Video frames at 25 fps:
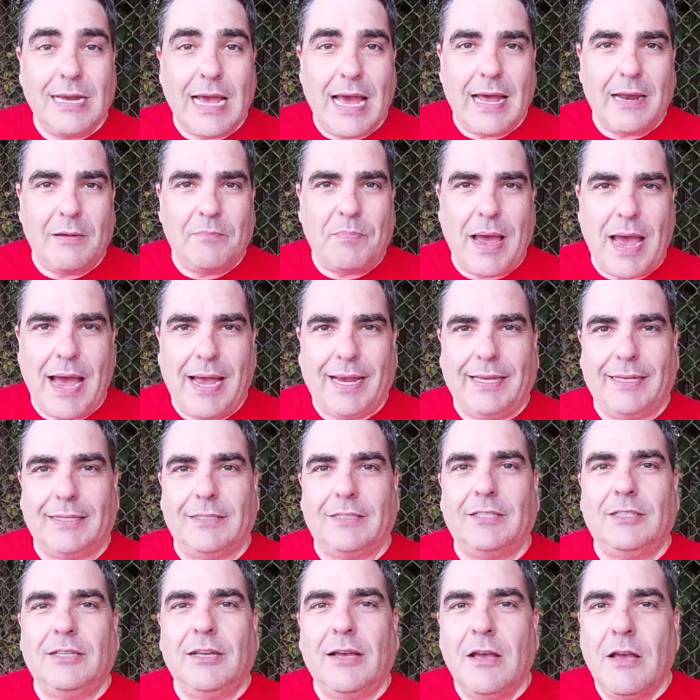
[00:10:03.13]
data
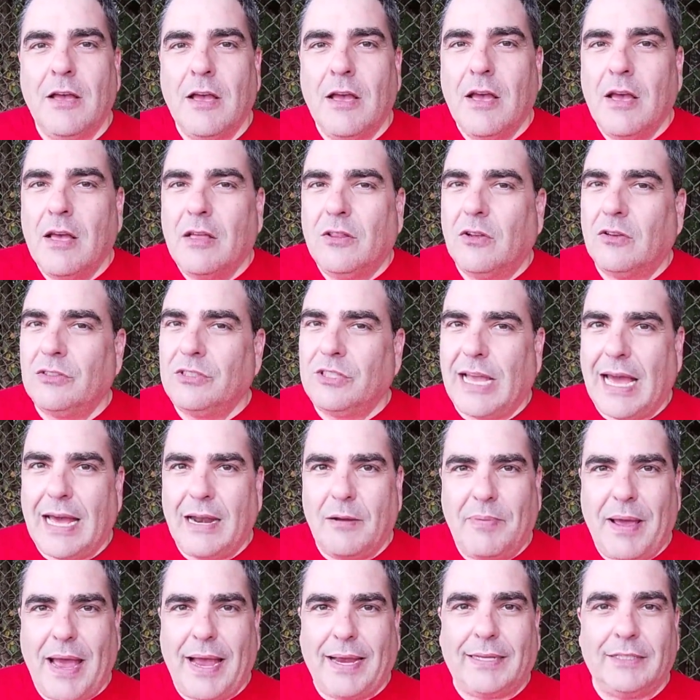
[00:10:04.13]
packets. Those
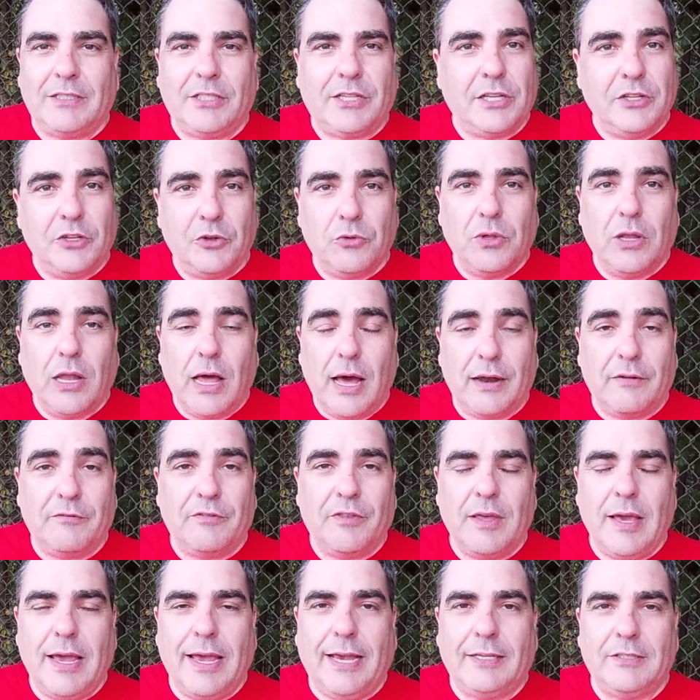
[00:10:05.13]
data packets can do a lot of
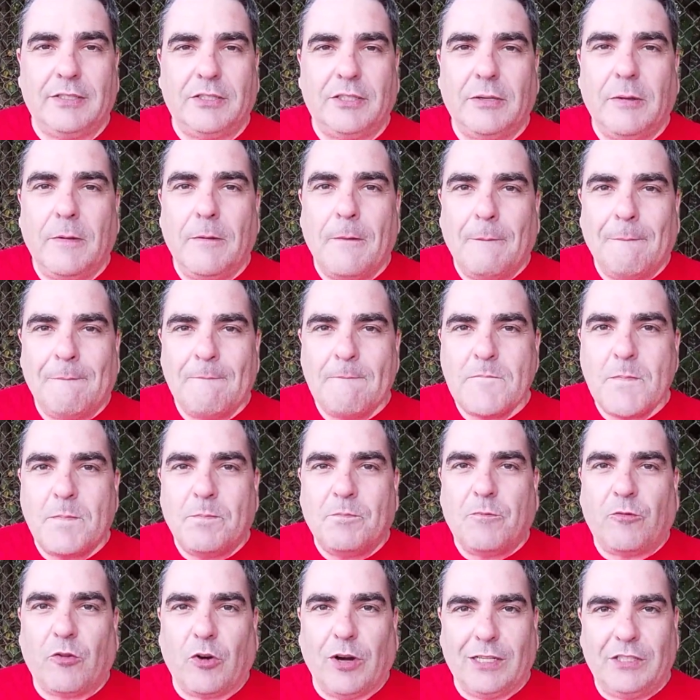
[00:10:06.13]
things.
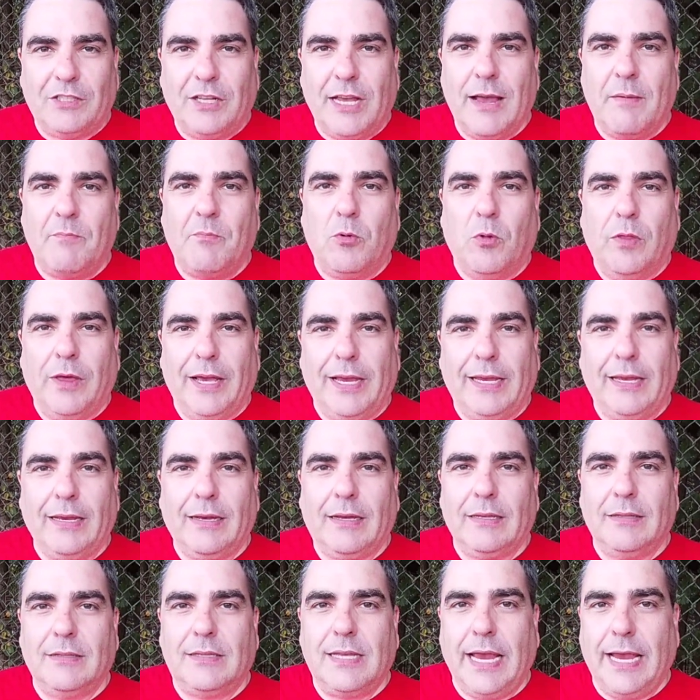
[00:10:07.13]
For example, they can
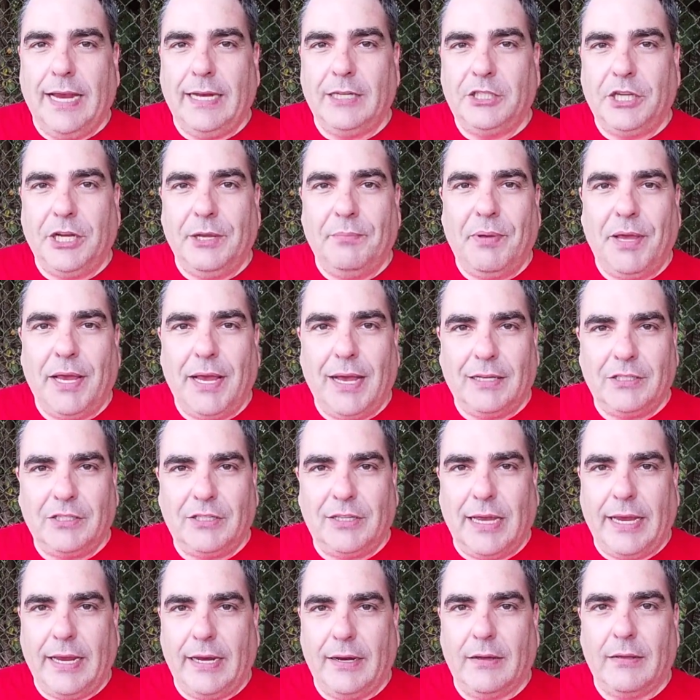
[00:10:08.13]
contain
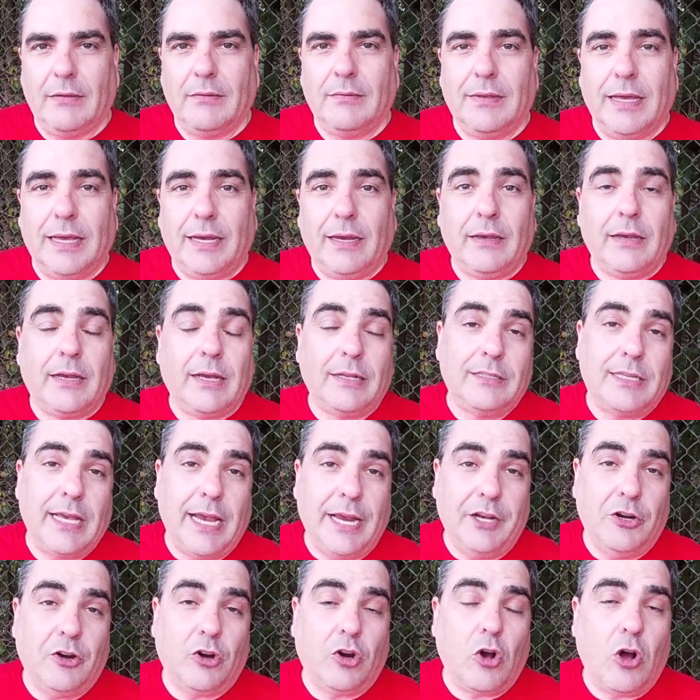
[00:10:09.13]
GPS data. They can
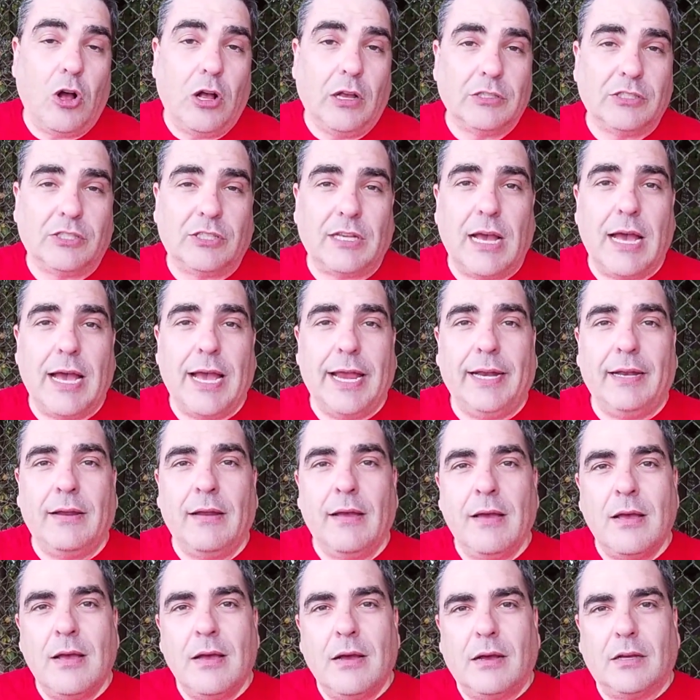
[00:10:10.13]
contain your call sign,
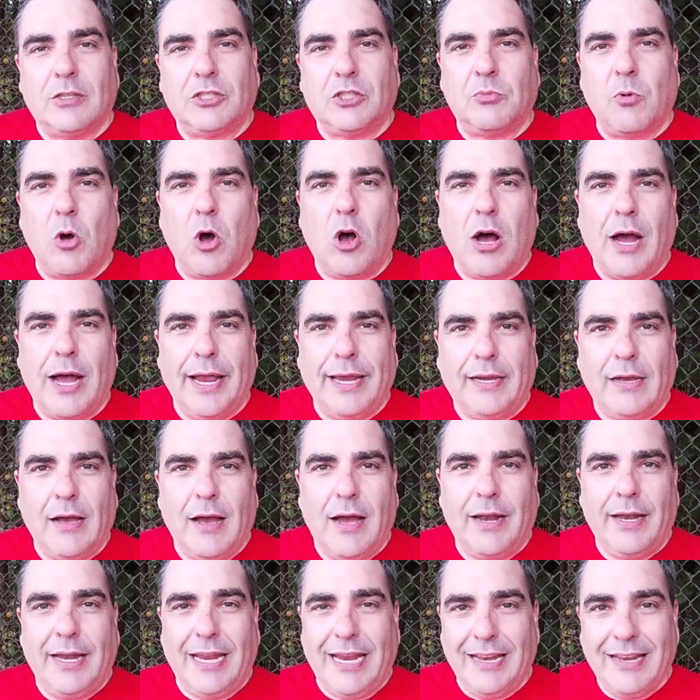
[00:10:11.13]
a small
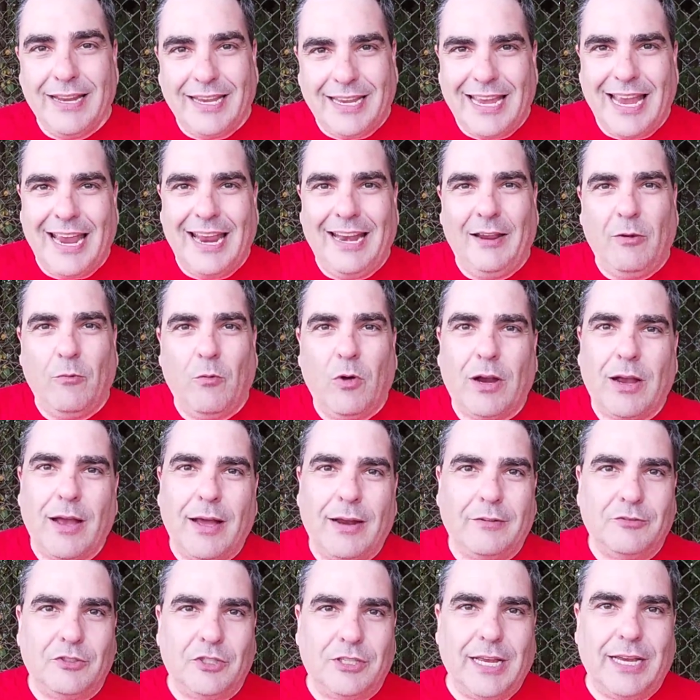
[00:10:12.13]
icon indicating what
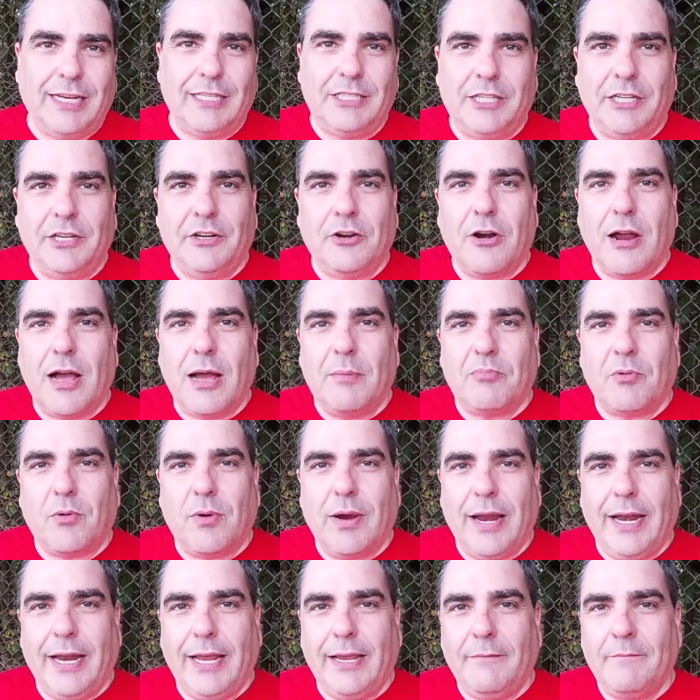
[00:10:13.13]
kind of station you're
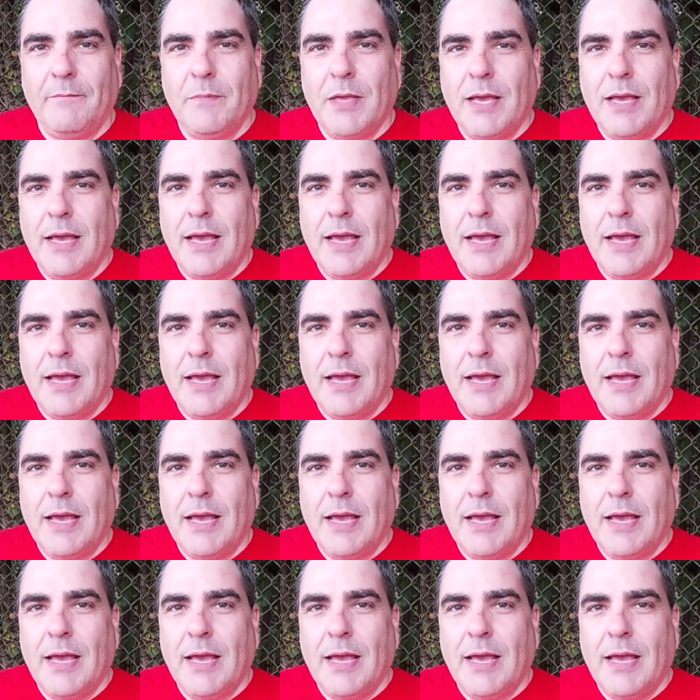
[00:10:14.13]
operating,